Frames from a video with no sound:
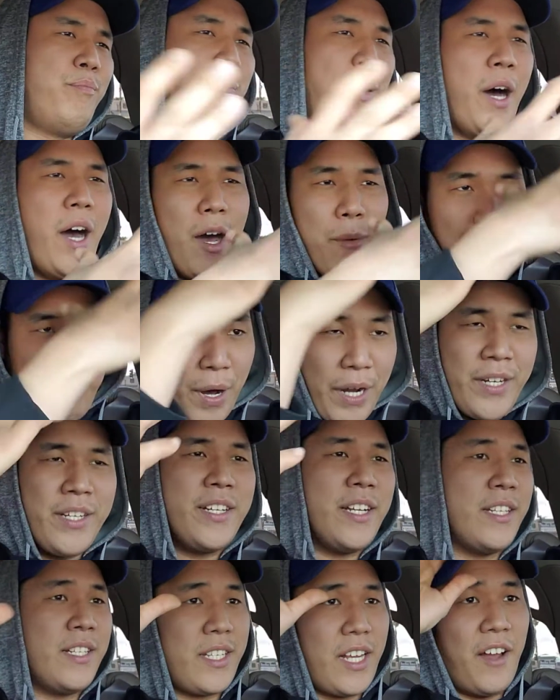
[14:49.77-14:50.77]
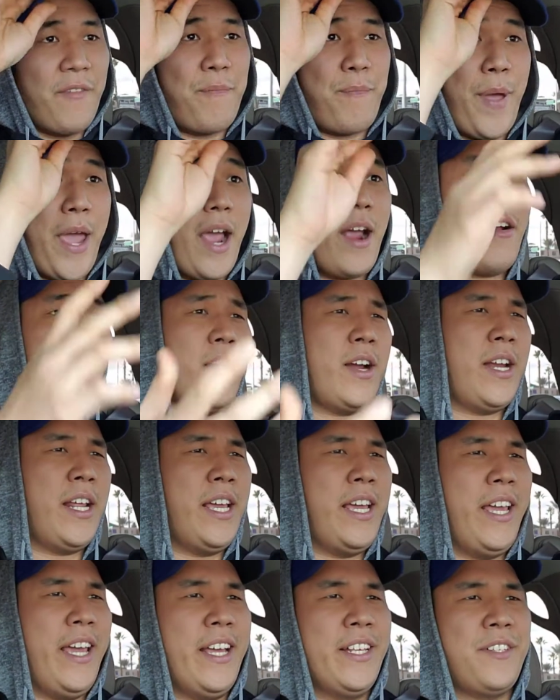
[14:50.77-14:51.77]
abundance of
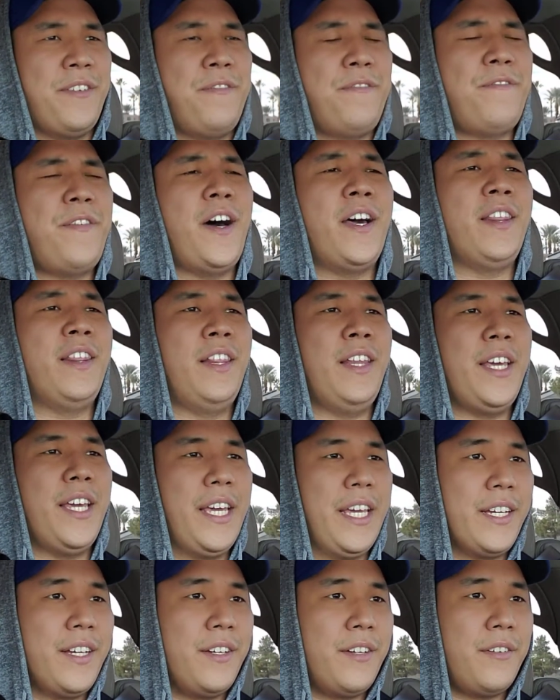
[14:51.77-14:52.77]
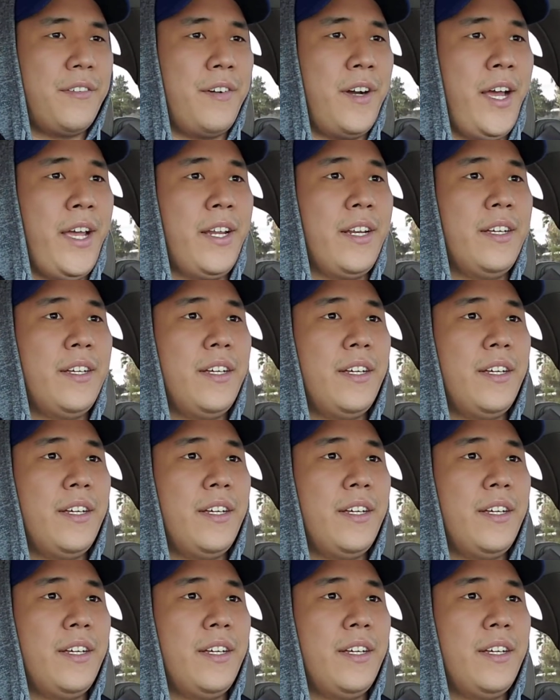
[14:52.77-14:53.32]
parity is a fun league, right?